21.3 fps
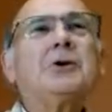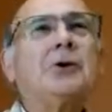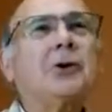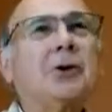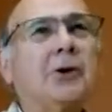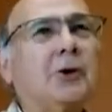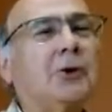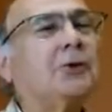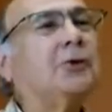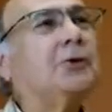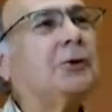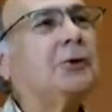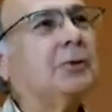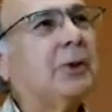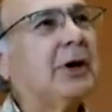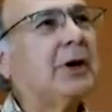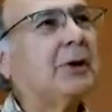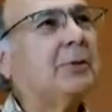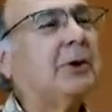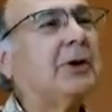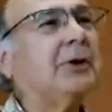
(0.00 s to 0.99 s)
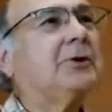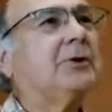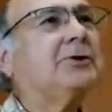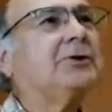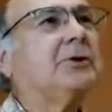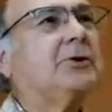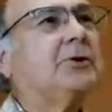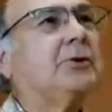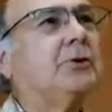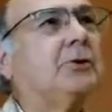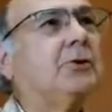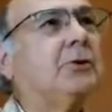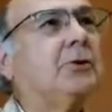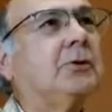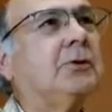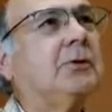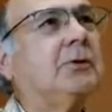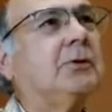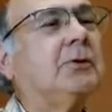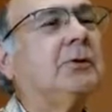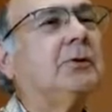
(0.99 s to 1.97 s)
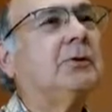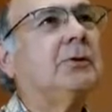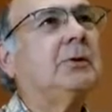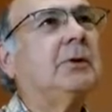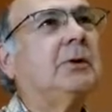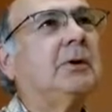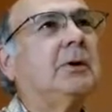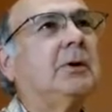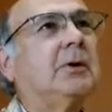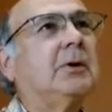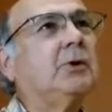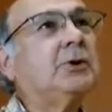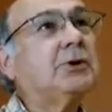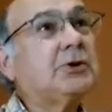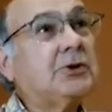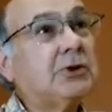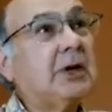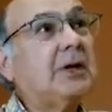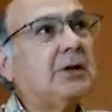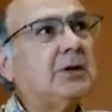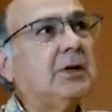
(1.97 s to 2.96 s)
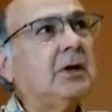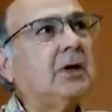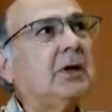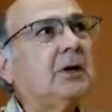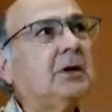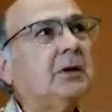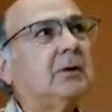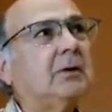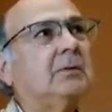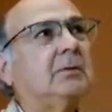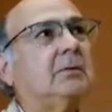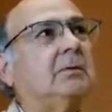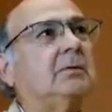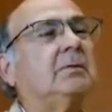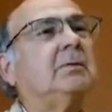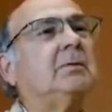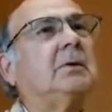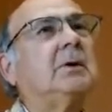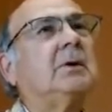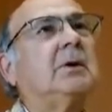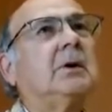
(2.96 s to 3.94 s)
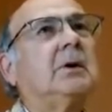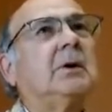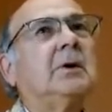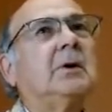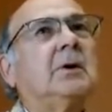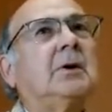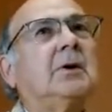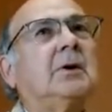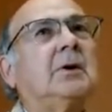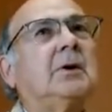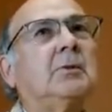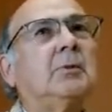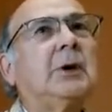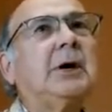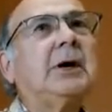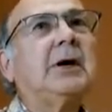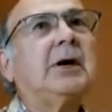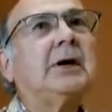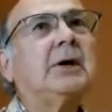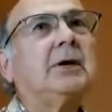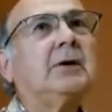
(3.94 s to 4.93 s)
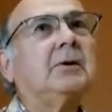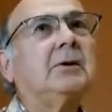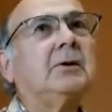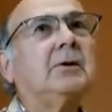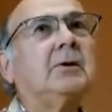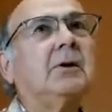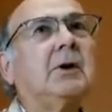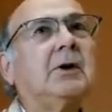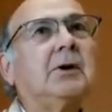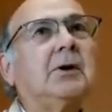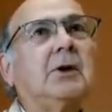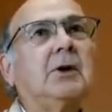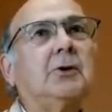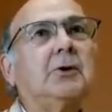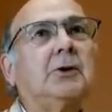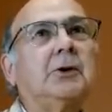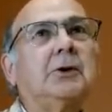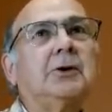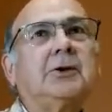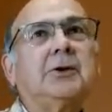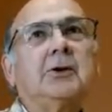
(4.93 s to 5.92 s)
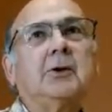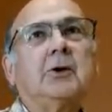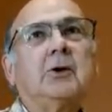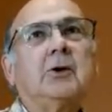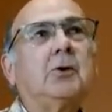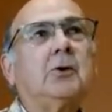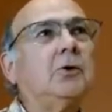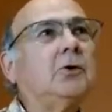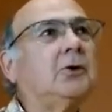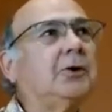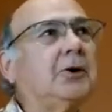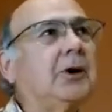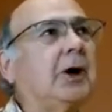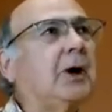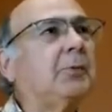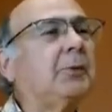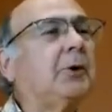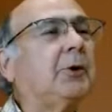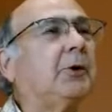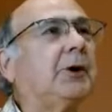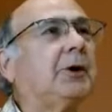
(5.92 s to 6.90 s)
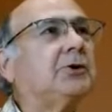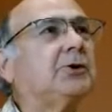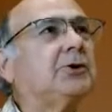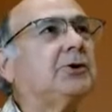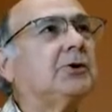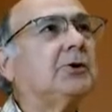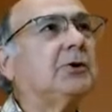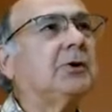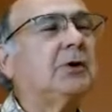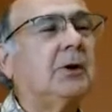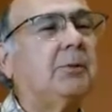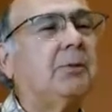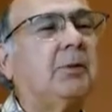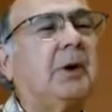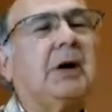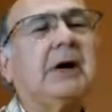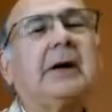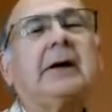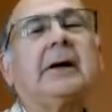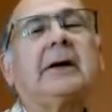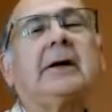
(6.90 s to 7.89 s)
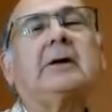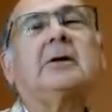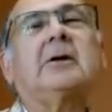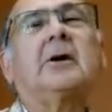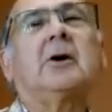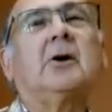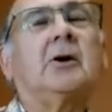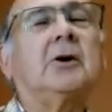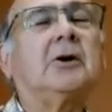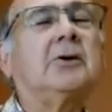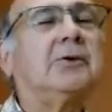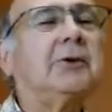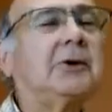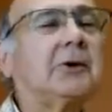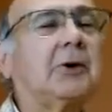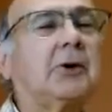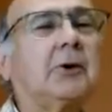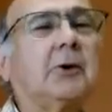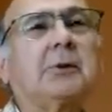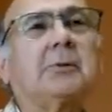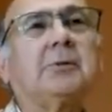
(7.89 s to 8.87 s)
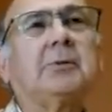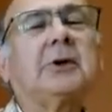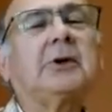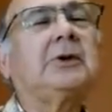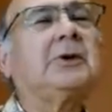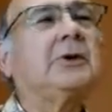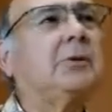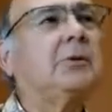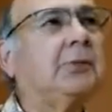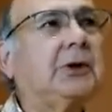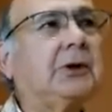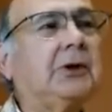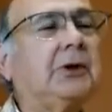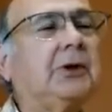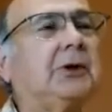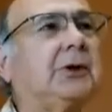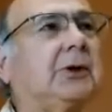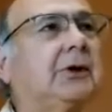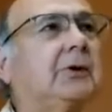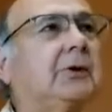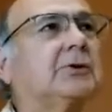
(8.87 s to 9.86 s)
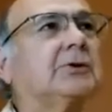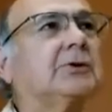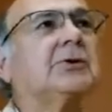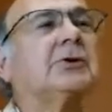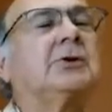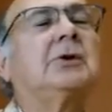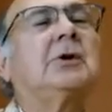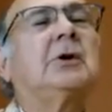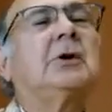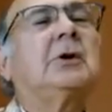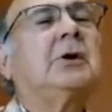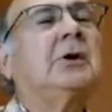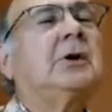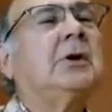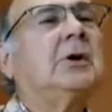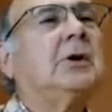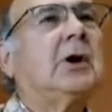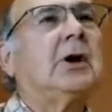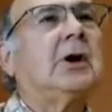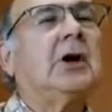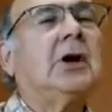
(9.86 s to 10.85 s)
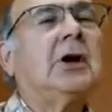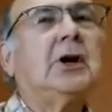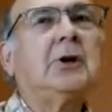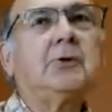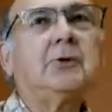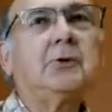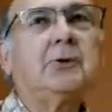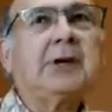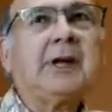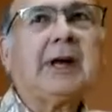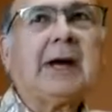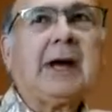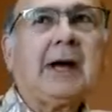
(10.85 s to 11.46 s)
to the Lutheran Bible Institute, which they did. The mine unloaded the whole operation, the mine, all of the equipment, the buildings, 100